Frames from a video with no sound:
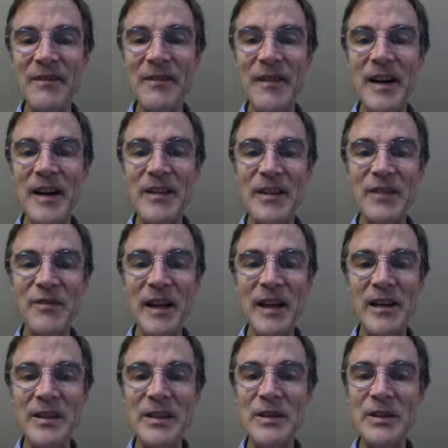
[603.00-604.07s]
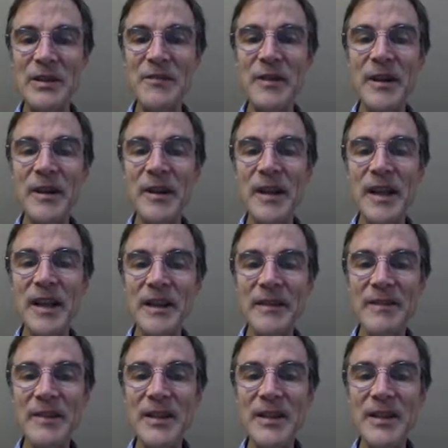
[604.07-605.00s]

find this file. So it's very